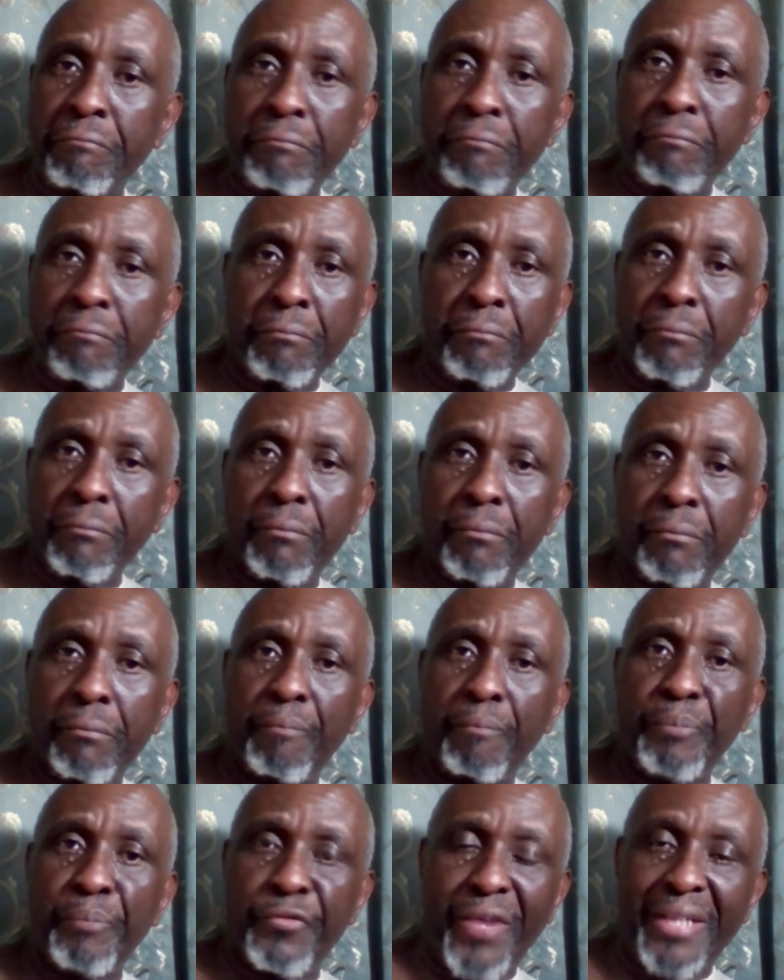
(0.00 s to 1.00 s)
fancy
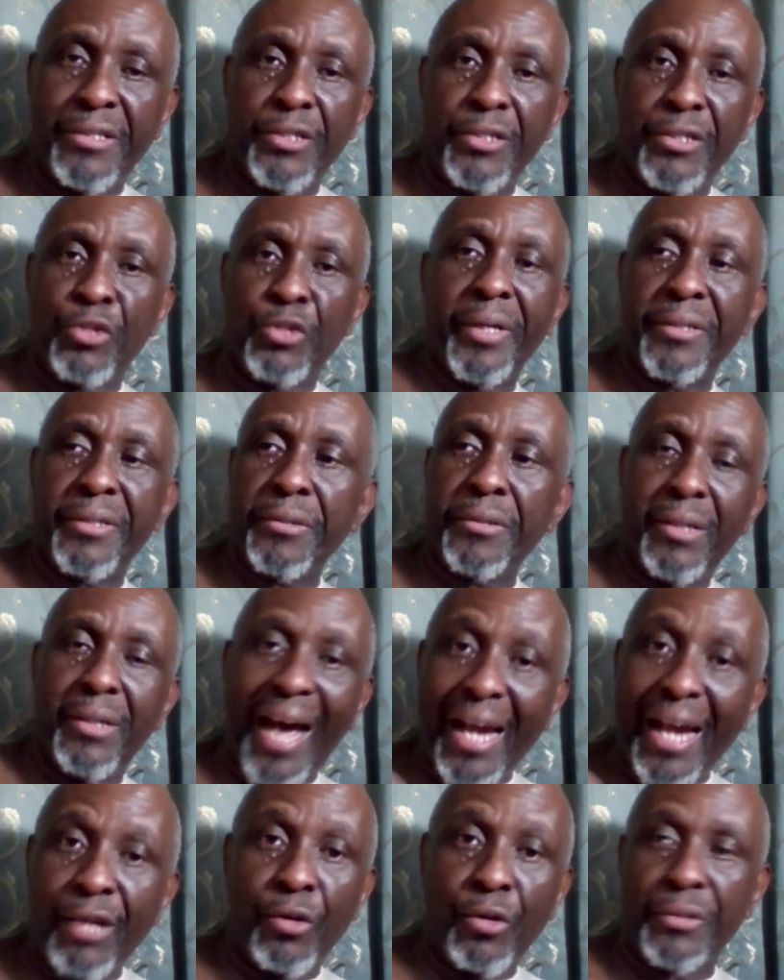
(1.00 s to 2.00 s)
drawings. They're icons,
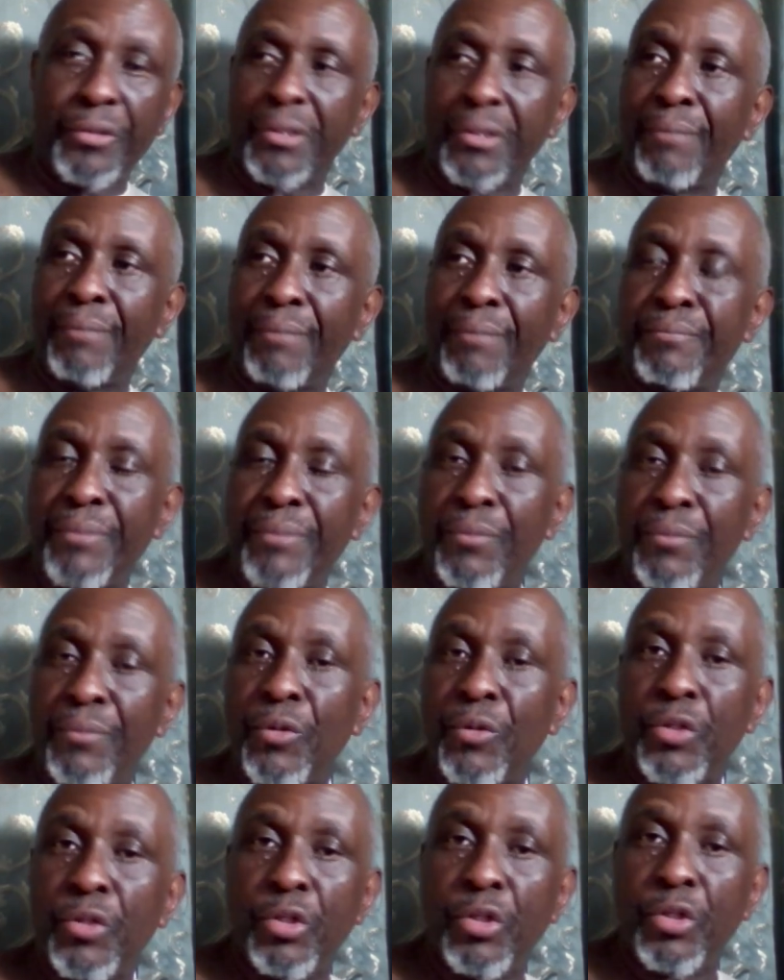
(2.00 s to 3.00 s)
and people should
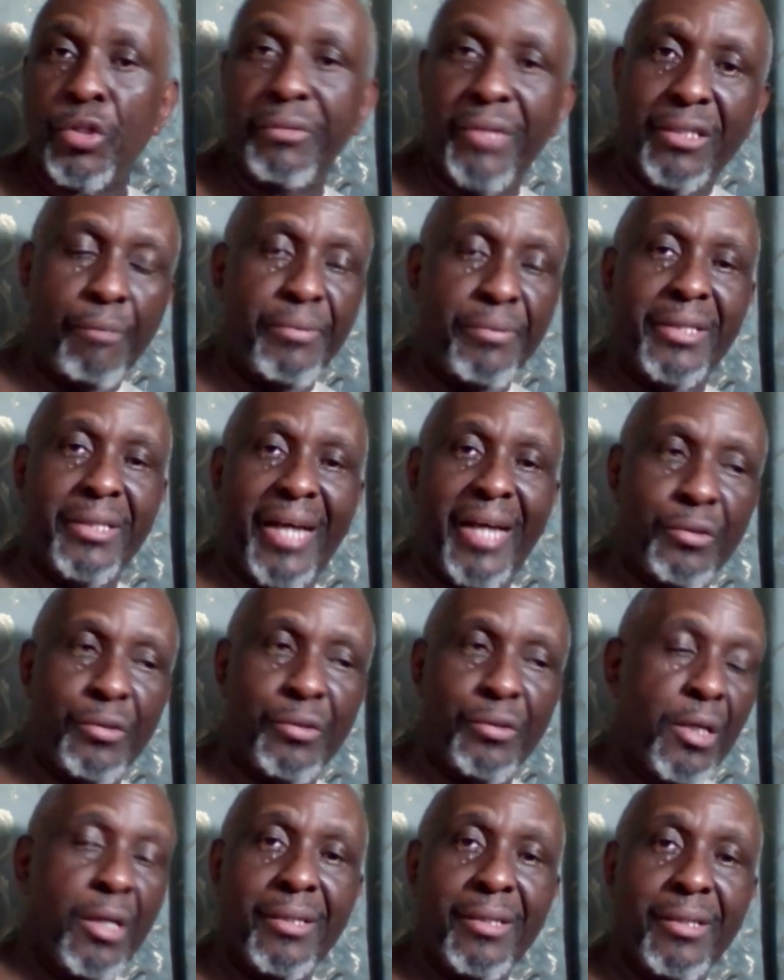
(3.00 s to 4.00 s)
interpret the icons
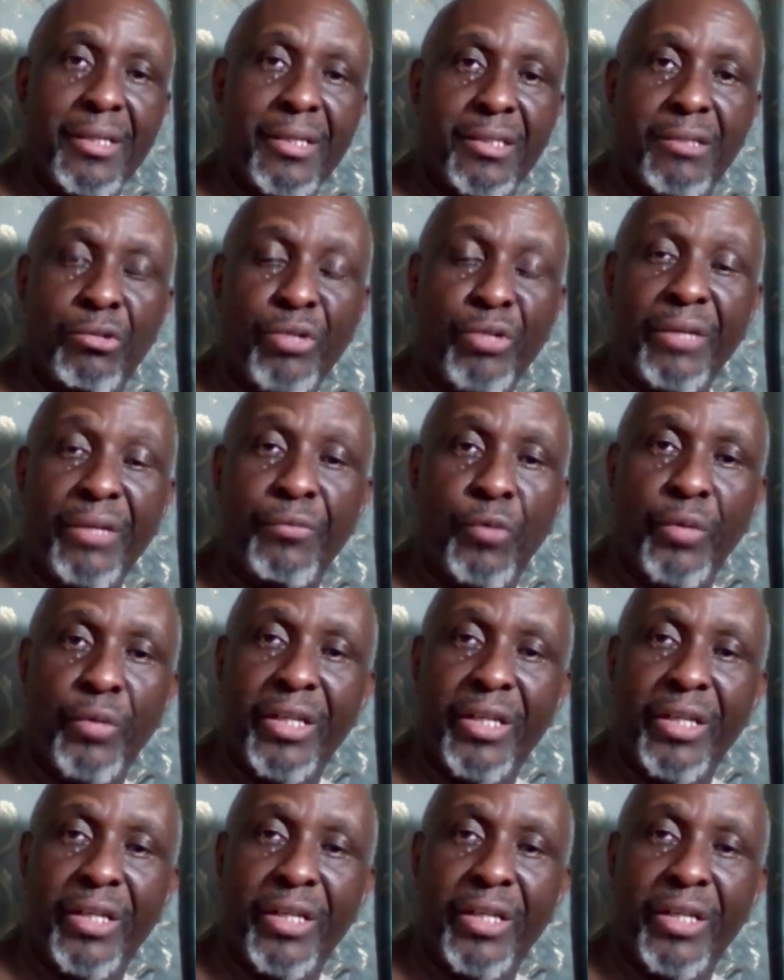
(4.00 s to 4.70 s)
in a straightforward way.